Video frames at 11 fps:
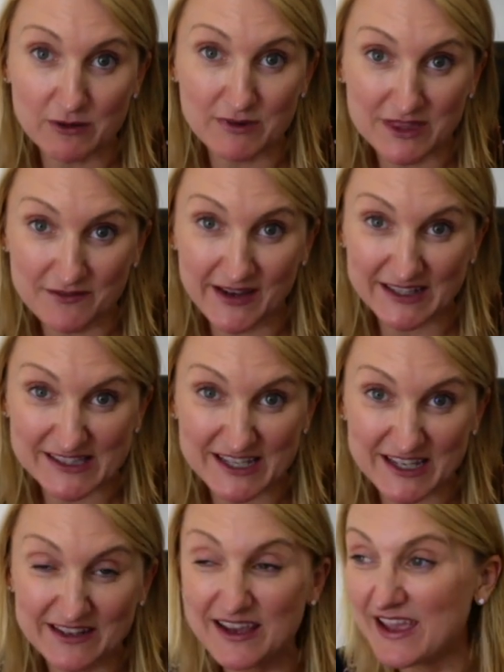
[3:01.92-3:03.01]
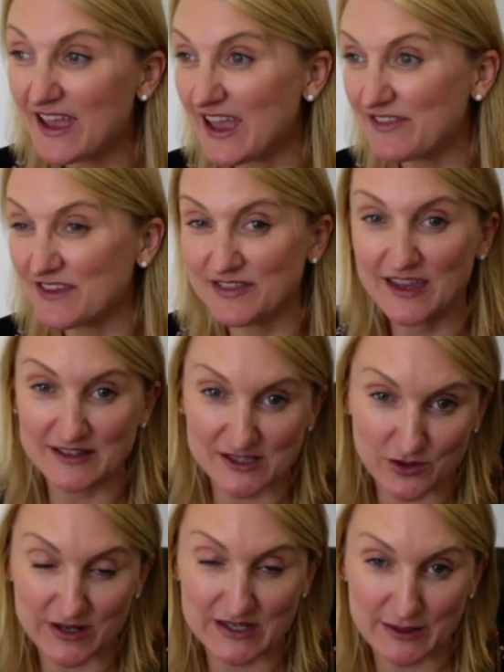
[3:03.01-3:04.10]
with the vaccine, and then it's
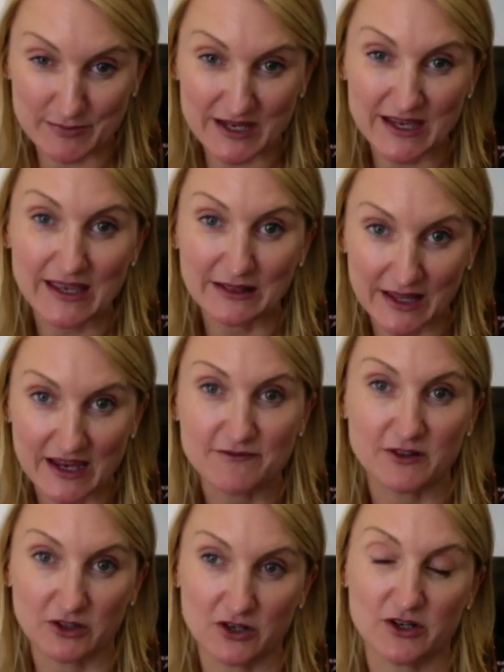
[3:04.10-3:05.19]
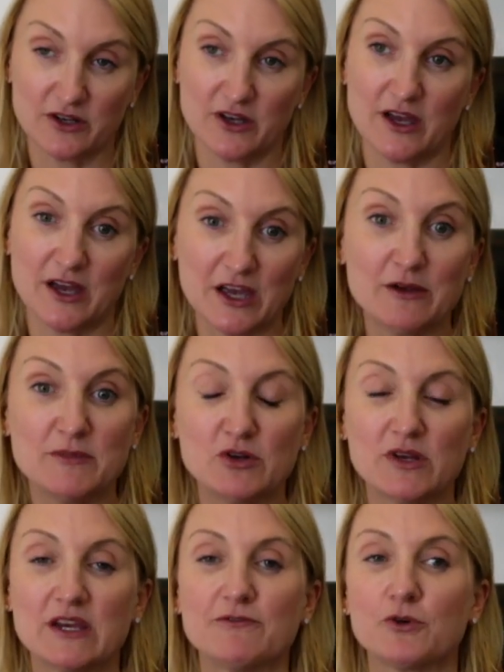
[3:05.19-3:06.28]
going to be a lifelong
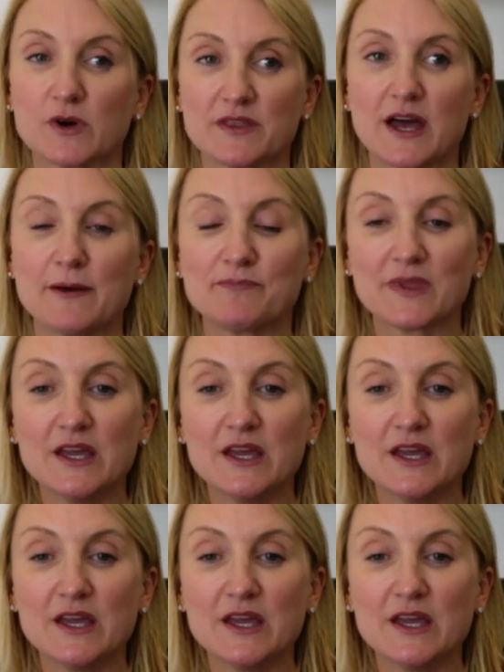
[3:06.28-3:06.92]
immunity for them.